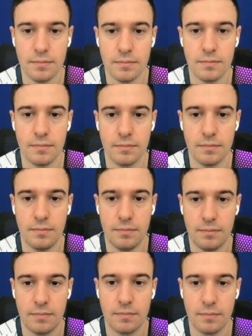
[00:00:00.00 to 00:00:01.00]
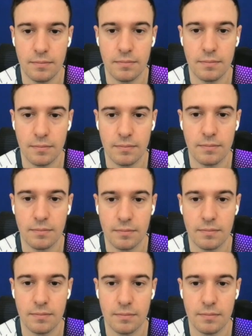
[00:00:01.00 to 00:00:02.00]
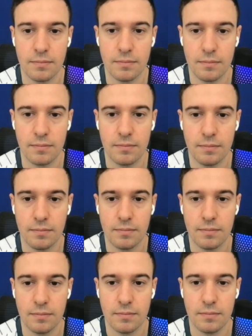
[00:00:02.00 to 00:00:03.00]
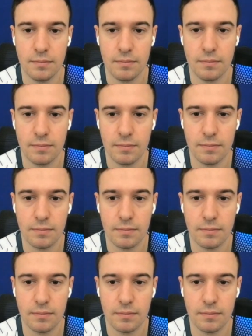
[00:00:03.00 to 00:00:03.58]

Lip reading: This person isn't speaking.